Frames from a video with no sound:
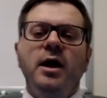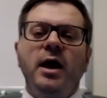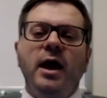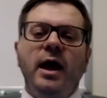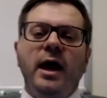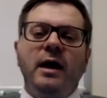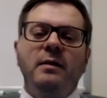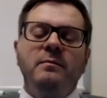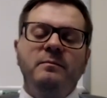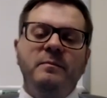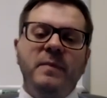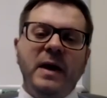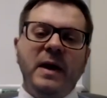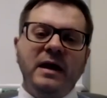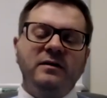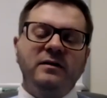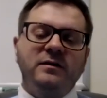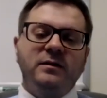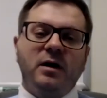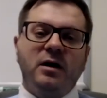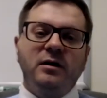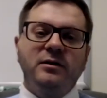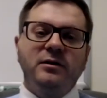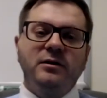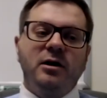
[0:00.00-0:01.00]
and based
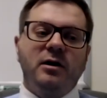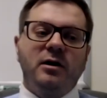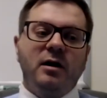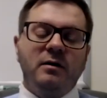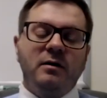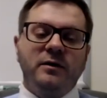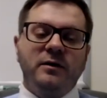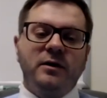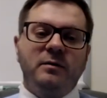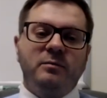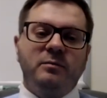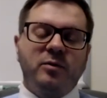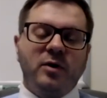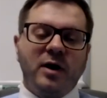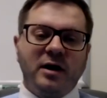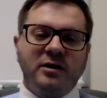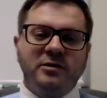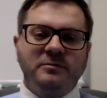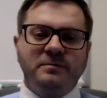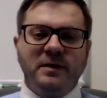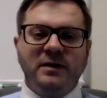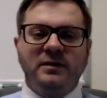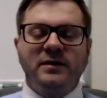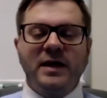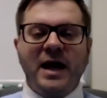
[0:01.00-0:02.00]
on the
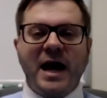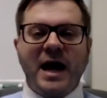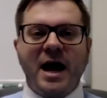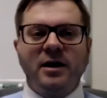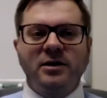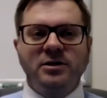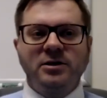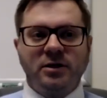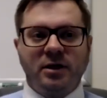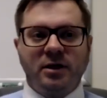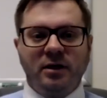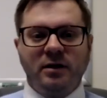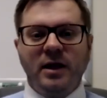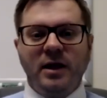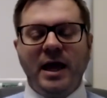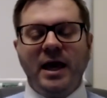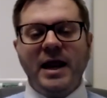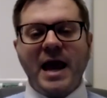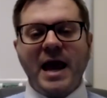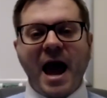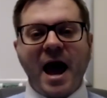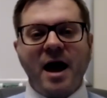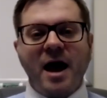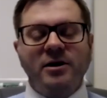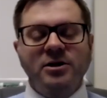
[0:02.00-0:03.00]
prospect's action, it
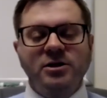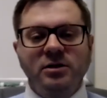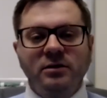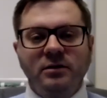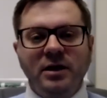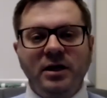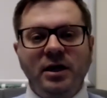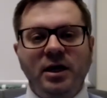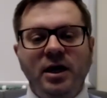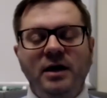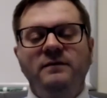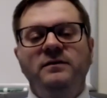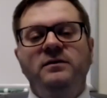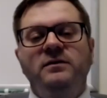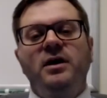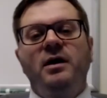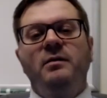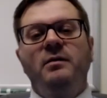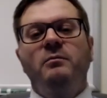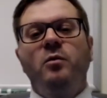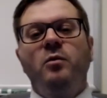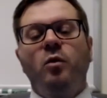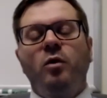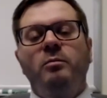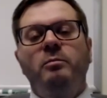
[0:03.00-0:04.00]
actually gives them
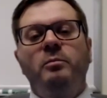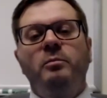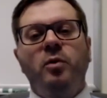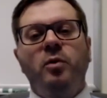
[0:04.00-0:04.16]
more